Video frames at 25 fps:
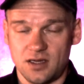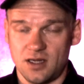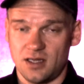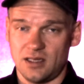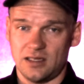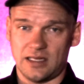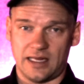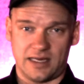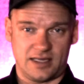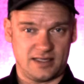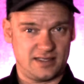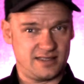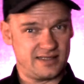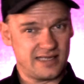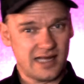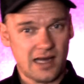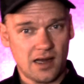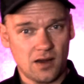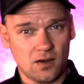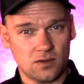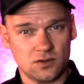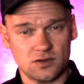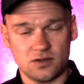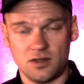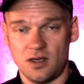like
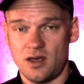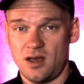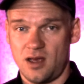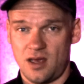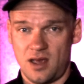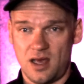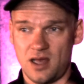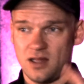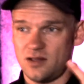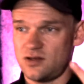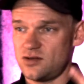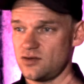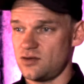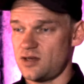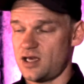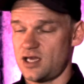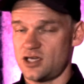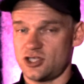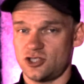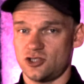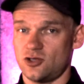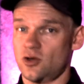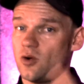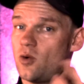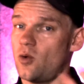sound,
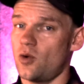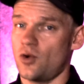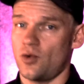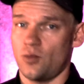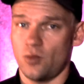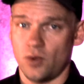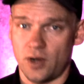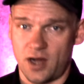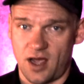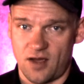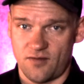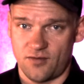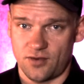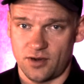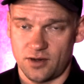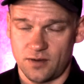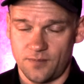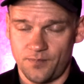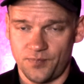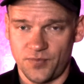intonation or whatever.